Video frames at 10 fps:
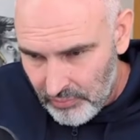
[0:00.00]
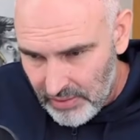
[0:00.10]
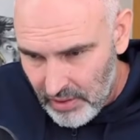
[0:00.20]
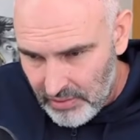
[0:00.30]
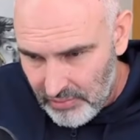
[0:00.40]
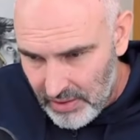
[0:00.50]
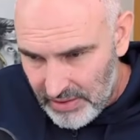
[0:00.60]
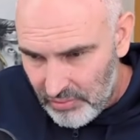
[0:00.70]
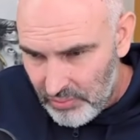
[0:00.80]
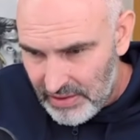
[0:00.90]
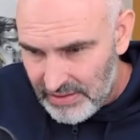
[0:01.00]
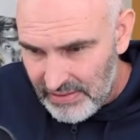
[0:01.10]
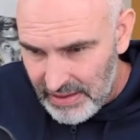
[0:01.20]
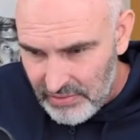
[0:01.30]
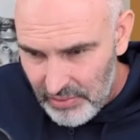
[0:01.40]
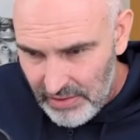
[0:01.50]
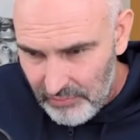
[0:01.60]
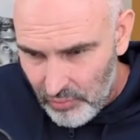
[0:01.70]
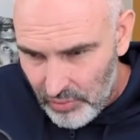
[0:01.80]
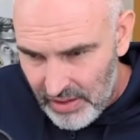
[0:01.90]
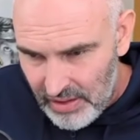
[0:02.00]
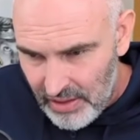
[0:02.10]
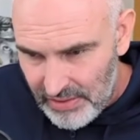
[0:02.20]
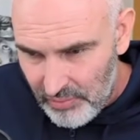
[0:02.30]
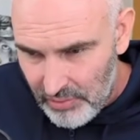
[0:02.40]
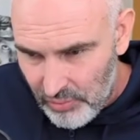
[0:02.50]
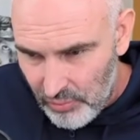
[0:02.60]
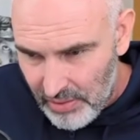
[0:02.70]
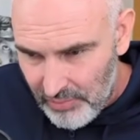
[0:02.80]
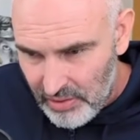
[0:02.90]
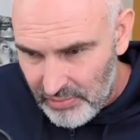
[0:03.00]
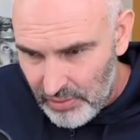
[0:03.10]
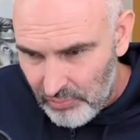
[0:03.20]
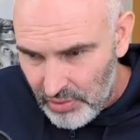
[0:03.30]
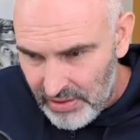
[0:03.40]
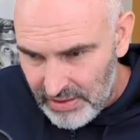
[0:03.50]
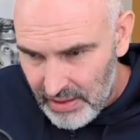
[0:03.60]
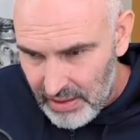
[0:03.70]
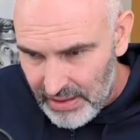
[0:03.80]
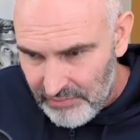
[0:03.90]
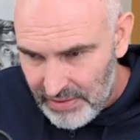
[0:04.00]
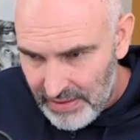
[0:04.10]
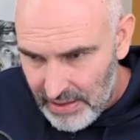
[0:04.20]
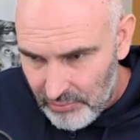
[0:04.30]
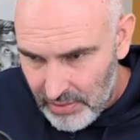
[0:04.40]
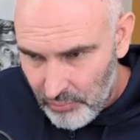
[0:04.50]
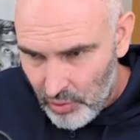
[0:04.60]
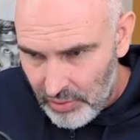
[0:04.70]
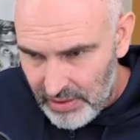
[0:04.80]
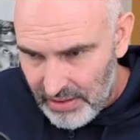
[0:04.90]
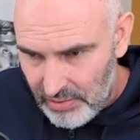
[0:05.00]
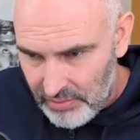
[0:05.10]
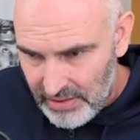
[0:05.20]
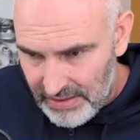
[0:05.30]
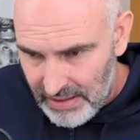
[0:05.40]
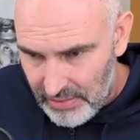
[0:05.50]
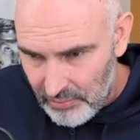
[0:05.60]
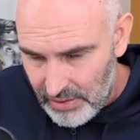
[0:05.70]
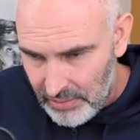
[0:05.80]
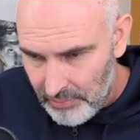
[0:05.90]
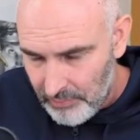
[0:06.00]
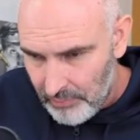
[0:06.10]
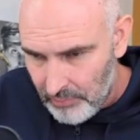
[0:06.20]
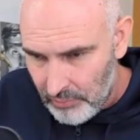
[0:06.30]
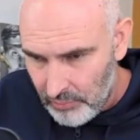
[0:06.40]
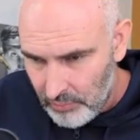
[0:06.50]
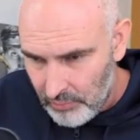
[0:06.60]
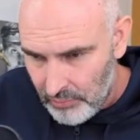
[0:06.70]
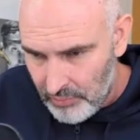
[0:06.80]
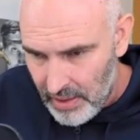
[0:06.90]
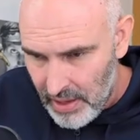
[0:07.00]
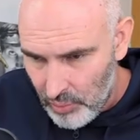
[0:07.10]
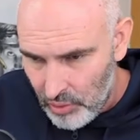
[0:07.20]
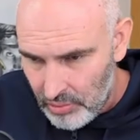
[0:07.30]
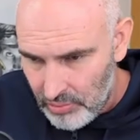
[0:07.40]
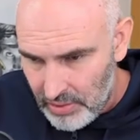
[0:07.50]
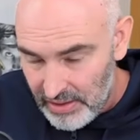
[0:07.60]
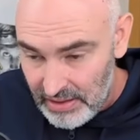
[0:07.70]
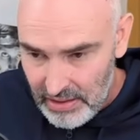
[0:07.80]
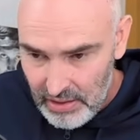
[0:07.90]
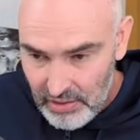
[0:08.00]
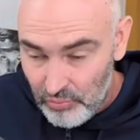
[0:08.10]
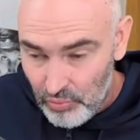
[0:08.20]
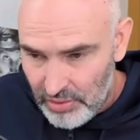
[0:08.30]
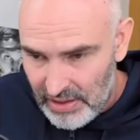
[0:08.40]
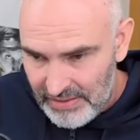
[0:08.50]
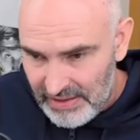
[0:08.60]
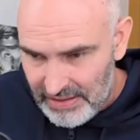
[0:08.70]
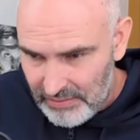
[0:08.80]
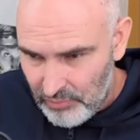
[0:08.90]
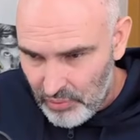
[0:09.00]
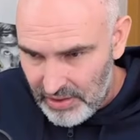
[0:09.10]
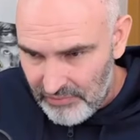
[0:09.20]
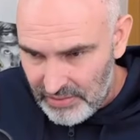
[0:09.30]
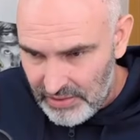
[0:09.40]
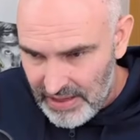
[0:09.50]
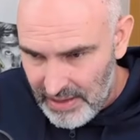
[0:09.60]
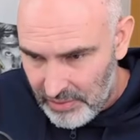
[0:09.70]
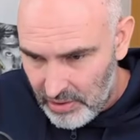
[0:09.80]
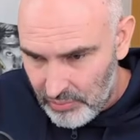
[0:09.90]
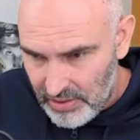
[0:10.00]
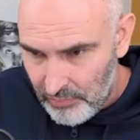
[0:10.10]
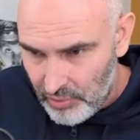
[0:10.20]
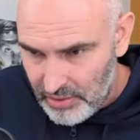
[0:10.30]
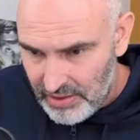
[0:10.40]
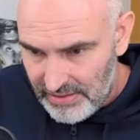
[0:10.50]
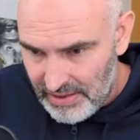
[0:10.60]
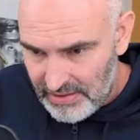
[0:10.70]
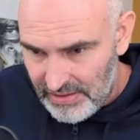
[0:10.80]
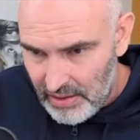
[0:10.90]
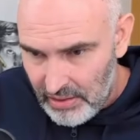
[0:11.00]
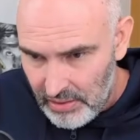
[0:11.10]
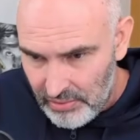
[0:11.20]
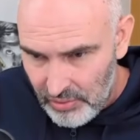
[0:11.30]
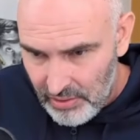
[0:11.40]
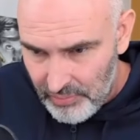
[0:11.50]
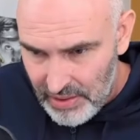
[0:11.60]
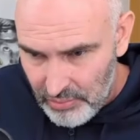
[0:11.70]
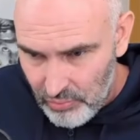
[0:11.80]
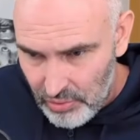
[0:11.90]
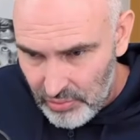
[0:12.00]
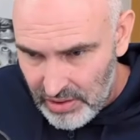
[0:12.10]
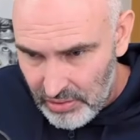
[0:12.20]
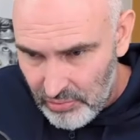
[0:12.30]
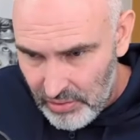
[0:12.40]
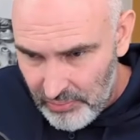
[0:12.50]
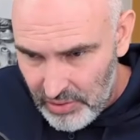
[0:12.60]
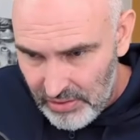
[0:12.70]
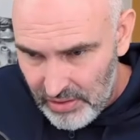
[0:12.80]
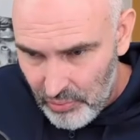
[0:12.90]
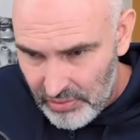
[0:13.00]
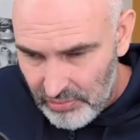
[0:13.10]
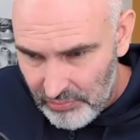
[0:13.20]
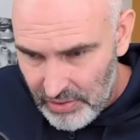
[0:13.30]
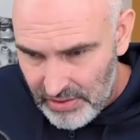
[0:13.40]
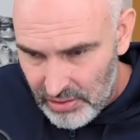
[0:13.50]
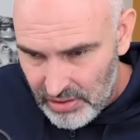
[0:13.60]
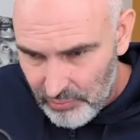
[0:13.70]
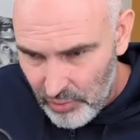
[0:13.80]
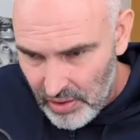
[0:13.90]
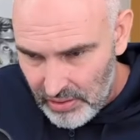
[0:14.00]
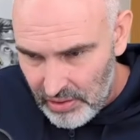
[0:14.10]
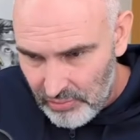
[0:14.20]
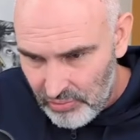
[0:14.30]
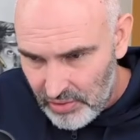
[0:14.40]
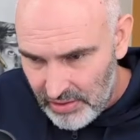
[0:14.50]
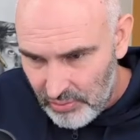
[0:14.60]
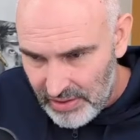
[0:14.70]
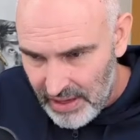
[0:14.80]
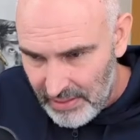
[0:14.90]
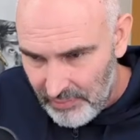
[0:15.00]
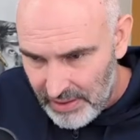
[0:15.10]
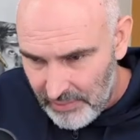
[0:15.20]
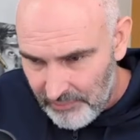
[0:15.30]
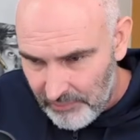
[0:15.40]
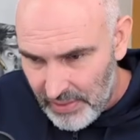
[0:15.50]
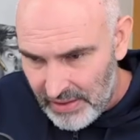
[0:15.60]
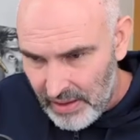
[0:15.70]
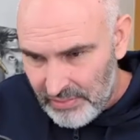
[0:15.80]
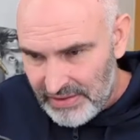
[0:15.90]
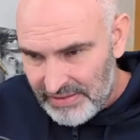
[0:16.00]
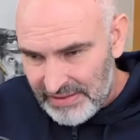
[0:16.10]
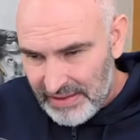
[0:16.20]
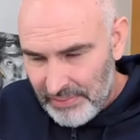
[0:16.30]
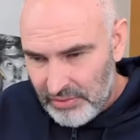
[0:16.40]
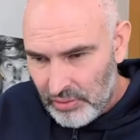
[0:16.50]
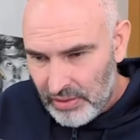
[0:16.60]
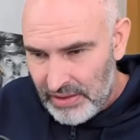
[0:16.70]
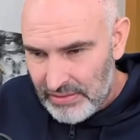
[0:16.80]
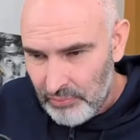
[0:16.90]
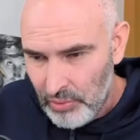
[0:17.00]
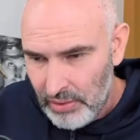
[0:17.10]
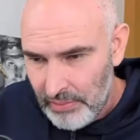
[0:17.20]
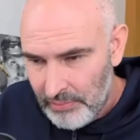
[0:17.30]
Now the threat is crazy. Takes on s4. He can't take with the queen because my rook is there, and if he takes with the pawn, he loses e3. I'm also threatening. Rook takes s4. If he recaptures with the pawn, it takes there. So he plays rook to h3 because he wants to free the g pawn to try to attack me. But now there's this capture on s4.